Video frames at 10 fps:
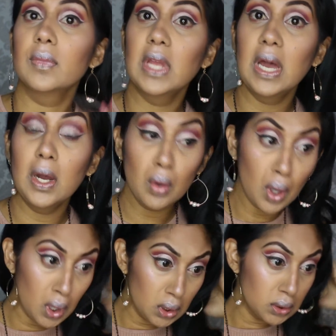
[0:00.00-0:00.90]
Now
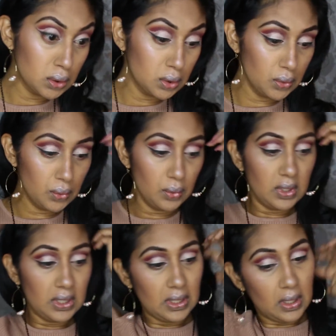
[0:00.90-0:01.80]
on to
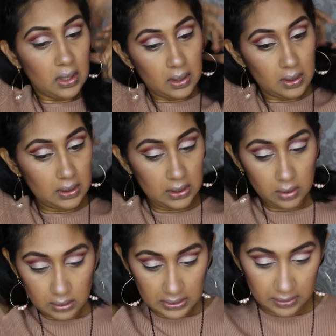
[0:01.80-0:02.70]
the
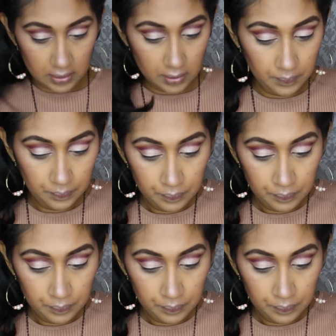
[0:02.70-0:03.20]
glitter liner.